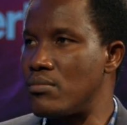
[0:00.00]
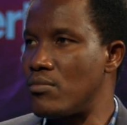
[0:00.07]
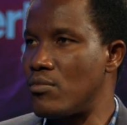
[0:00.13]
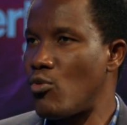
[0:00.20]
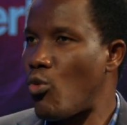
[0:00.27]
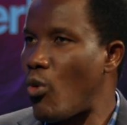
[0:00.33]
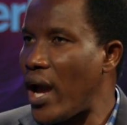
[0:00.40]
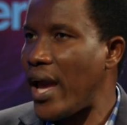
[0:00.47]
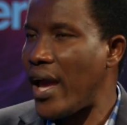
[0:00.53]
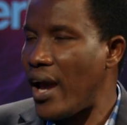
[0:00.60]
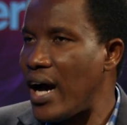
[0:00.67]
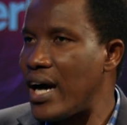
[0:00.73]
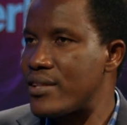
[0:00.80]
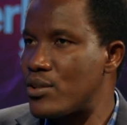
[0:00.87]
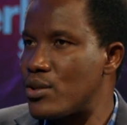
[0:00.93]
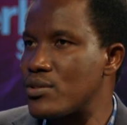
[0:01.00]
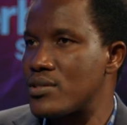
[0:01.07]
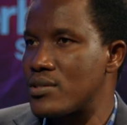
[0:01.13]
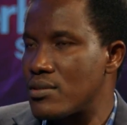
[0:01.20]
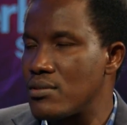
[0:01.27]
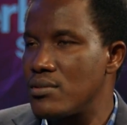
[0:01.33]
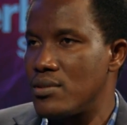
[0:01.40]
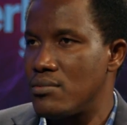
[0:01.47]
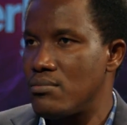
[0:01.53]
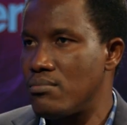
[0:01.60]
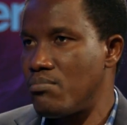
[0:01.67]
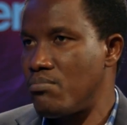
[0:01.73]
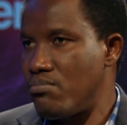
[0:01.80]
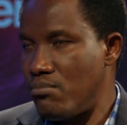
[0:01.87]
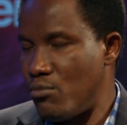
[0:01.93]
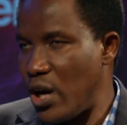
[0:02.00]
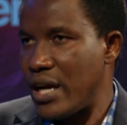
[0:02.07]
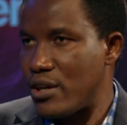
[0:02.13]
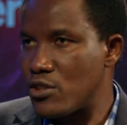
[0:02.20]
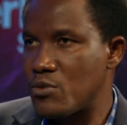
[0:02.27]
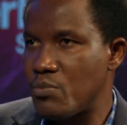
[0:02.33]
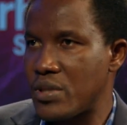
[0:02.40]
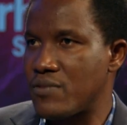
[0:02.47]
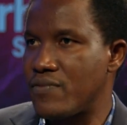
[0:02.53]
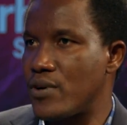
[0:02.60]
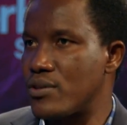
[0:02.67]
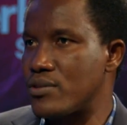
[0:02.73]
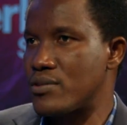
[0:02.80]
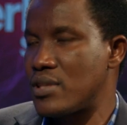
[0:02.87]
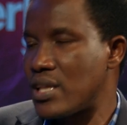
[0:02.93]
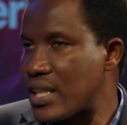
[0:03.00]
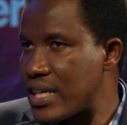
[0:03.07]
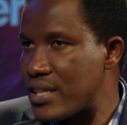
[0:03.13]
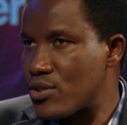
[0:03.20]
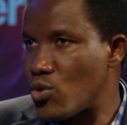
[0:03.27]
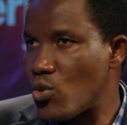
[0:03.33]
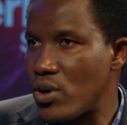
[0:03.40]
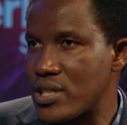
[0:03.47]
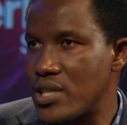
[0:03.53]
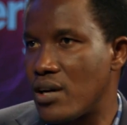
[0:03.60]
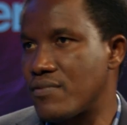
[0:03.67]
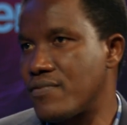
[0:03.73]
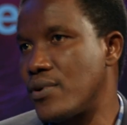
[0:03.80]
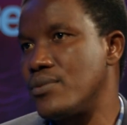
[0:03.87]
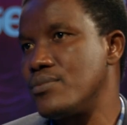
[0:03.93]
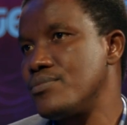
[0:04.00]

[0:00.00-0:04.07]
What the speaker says: Where are those pitfalls? The things to watch out for.